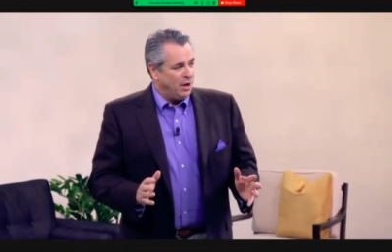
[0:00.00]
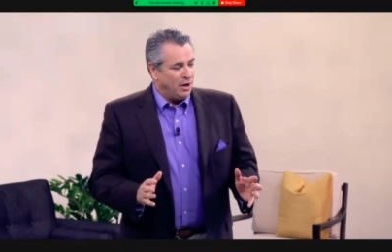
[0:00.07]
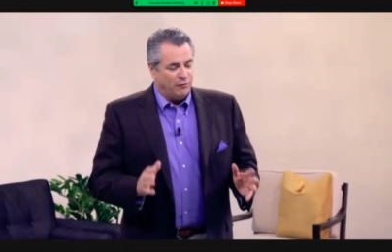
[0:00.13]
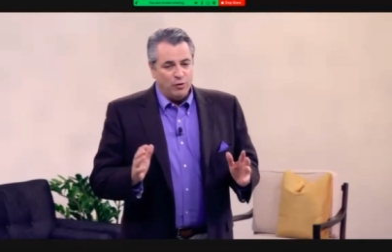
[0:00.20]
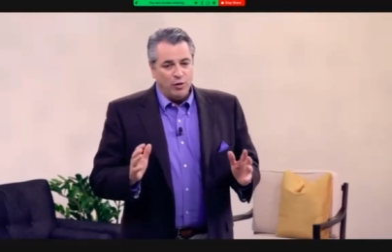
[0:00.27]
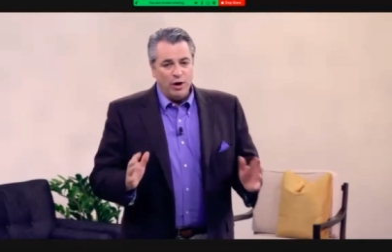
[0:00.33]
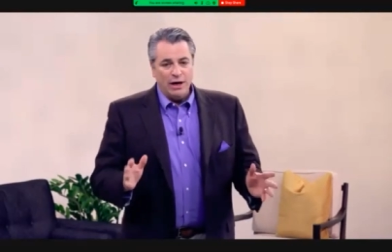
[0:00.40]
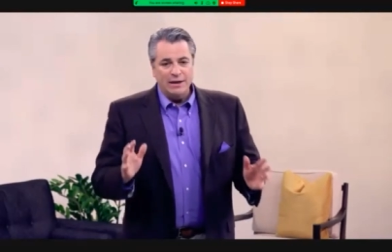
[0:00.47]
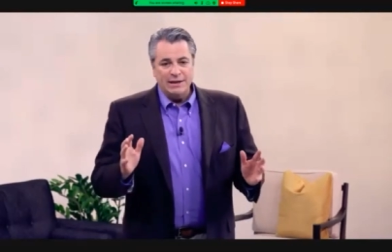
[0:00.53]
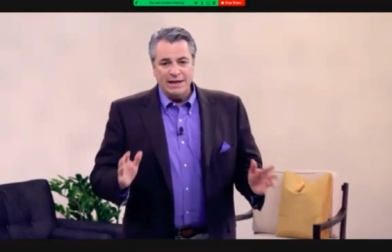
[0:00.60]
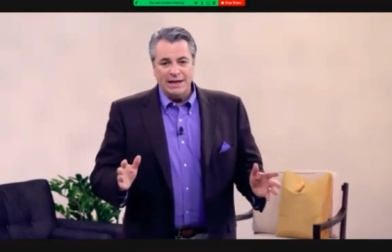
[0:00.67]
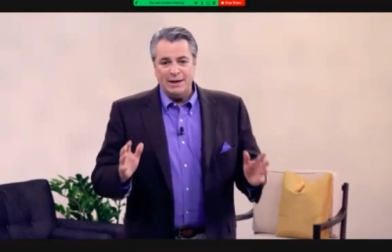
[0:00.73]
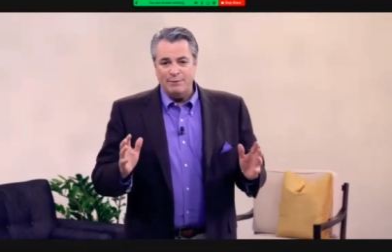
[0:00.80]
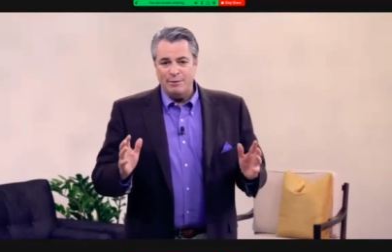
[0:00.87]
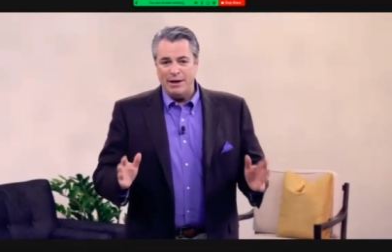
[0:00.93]
of why
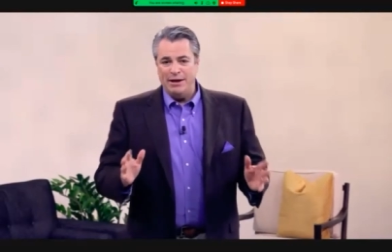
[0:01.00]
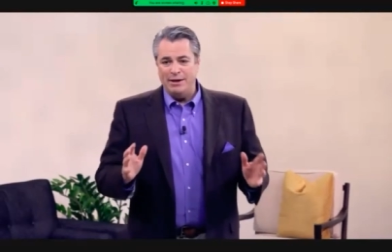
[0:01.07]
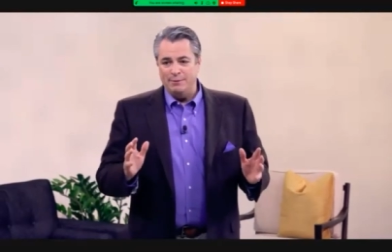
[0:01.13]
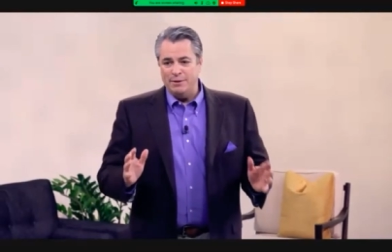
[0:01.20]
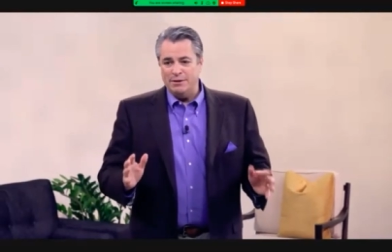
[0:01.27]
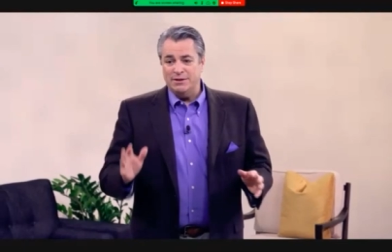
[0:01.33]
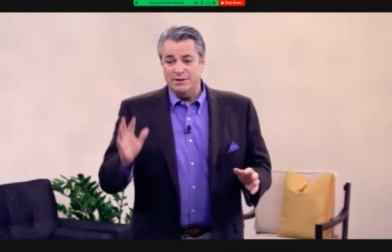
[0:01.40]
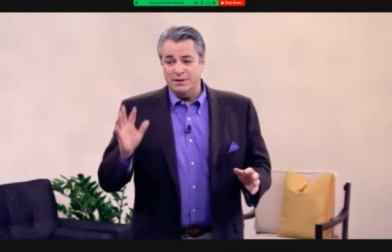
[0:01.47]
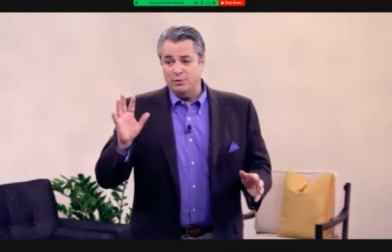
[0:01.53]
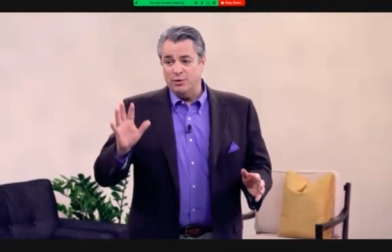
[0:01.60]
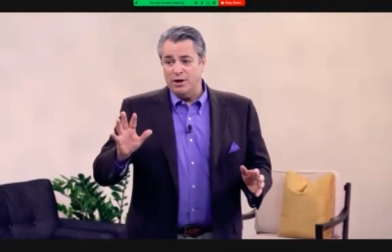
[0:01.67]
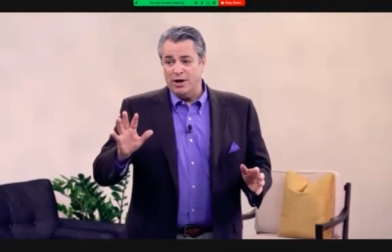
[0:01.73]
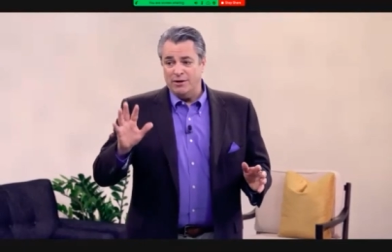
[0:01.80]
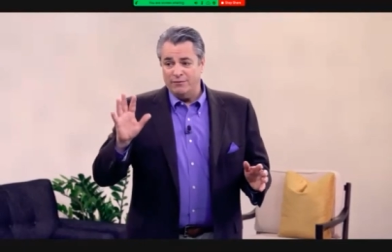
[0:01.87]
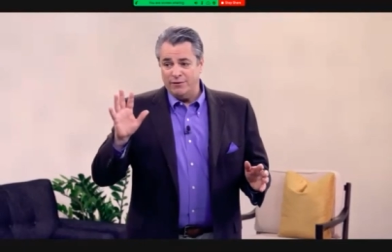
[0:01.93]
they had a painting business that
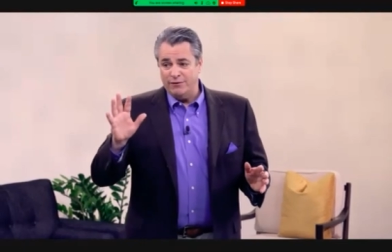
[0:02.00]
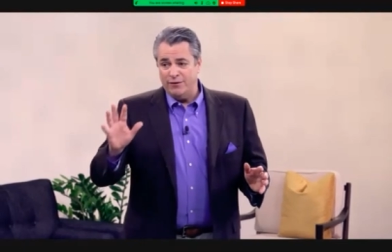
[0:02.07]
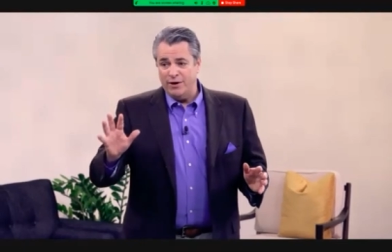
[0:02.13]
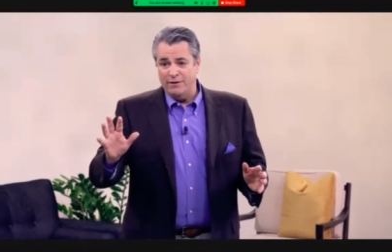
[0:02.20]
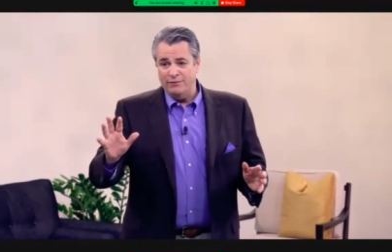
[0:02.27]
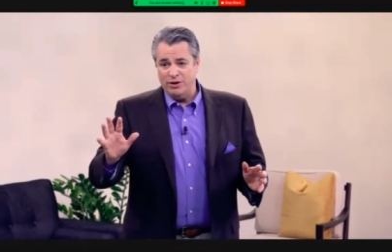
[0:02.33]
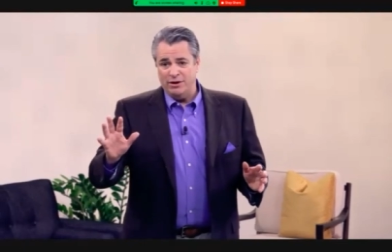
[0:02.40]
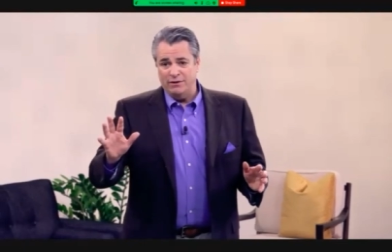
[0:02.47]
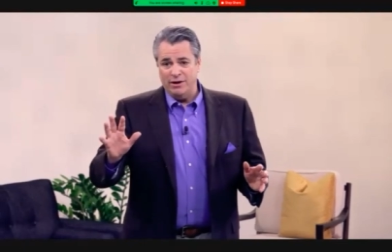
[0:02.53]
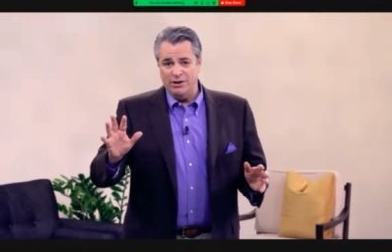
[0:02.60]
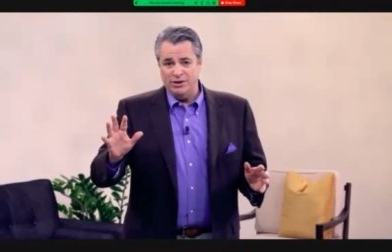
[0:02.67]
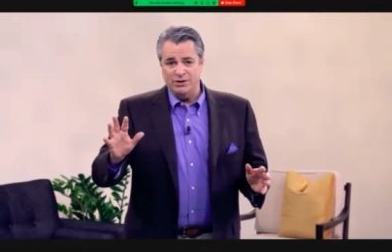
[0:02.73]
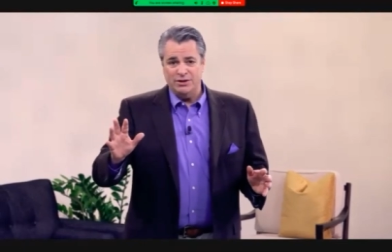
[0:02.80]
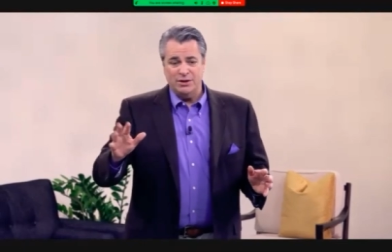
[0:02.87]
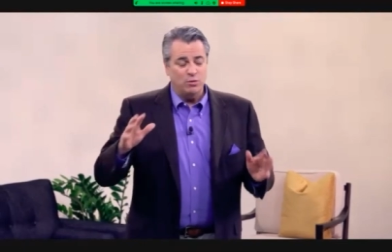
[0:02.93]
went on for 5
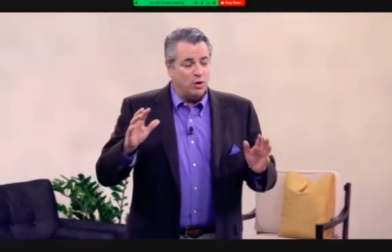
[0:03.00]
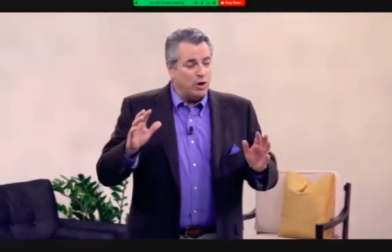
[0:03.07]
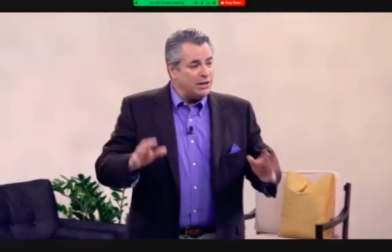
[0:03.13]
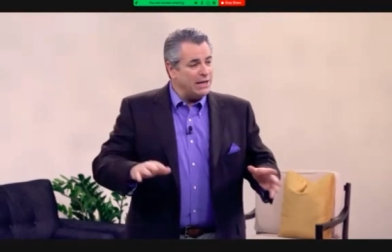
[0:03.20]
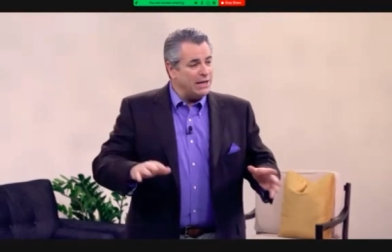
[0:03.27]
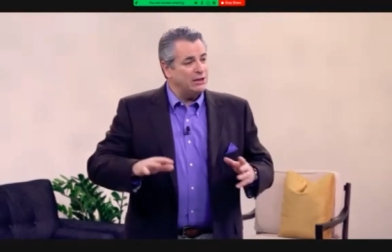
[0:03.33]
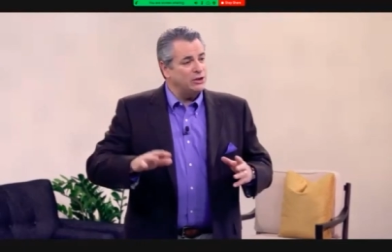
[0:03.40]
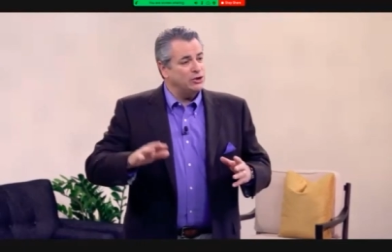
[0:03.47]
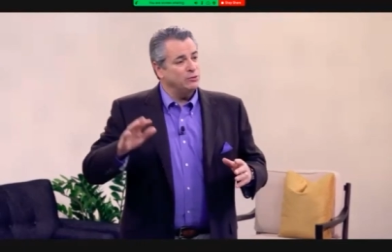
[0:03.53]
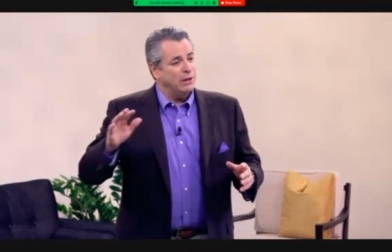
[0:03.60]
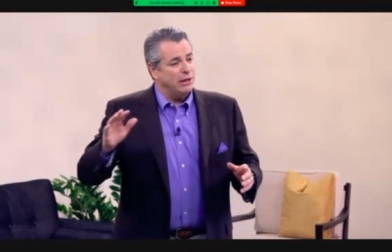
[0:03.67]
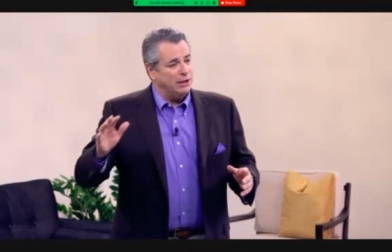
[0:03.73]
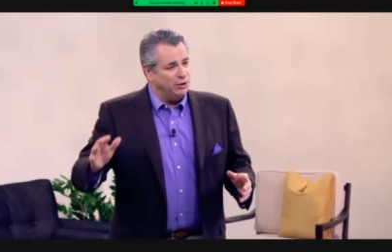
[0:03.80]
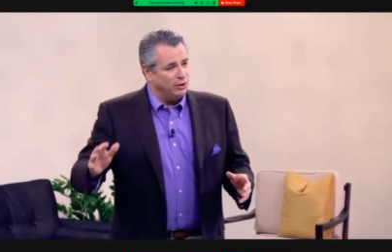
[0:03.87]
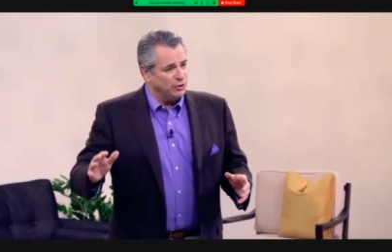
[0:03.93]
generations, and why they had so
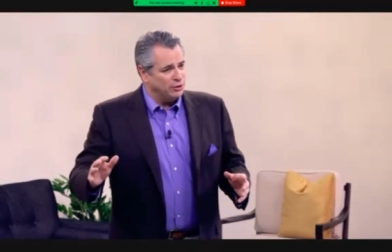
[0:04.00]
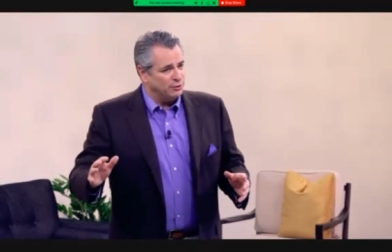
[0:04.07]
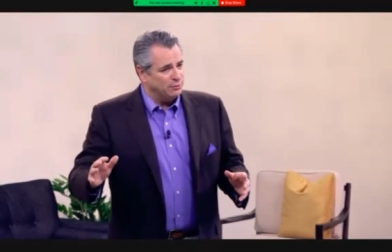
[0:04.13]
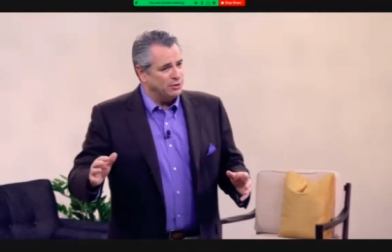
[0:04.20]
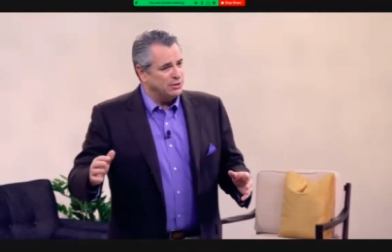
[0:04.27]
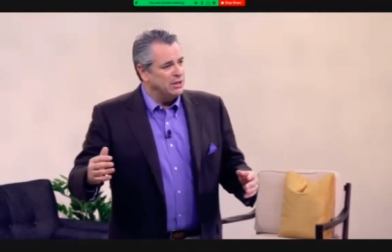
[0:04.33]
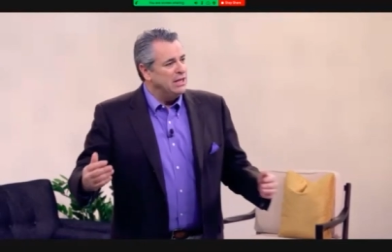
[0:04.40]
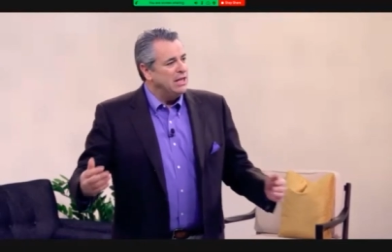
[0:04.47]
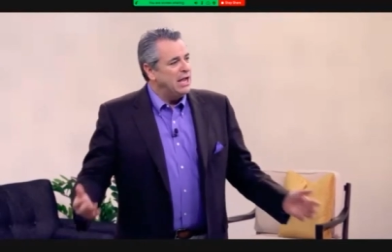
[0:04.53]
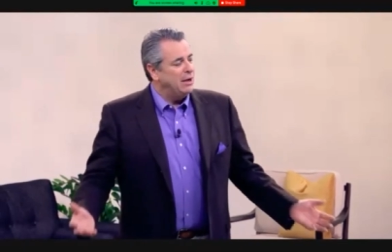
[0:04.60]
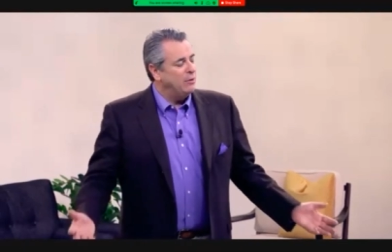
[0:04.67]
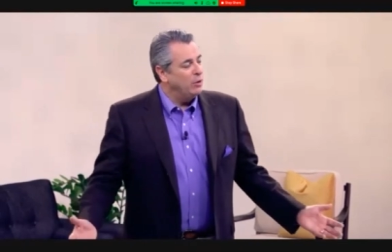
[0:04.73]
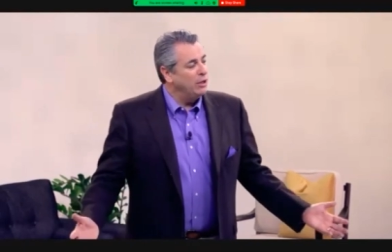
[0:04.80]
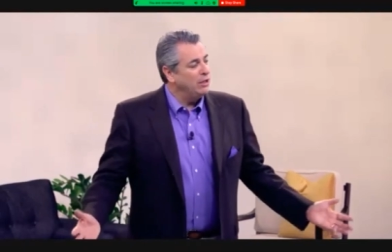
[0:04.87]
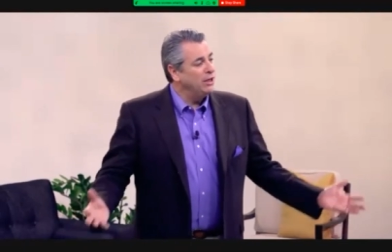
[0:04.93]
many customers,
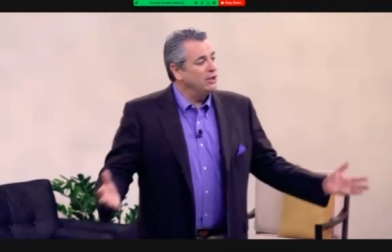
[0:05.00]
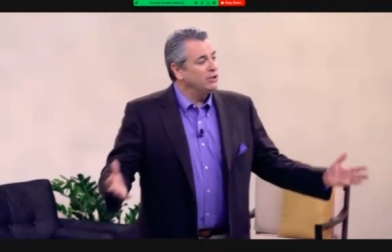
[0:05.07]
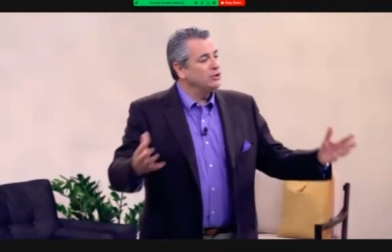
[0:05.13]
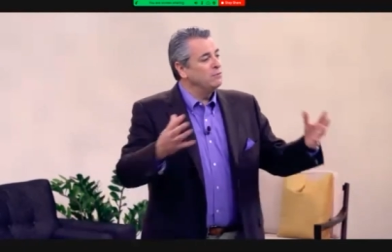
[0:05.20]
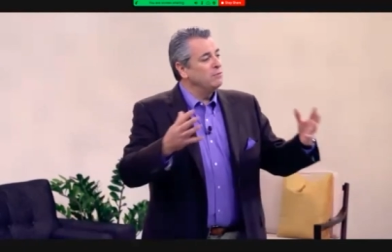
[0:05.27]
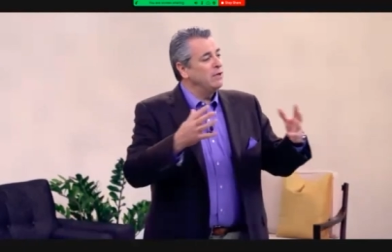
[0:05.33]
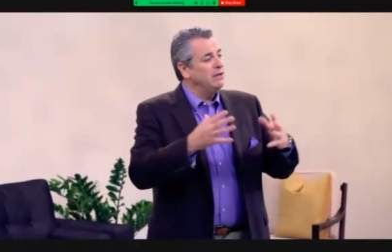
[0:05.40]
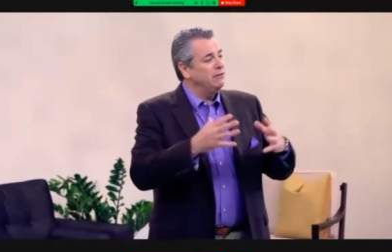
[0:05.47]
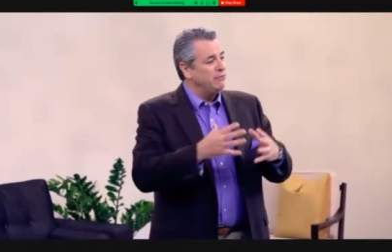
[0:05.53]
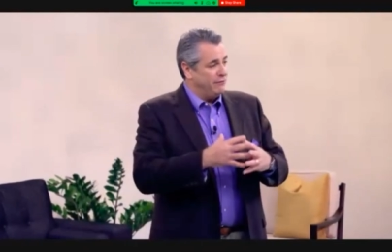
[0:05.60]
and why they got so many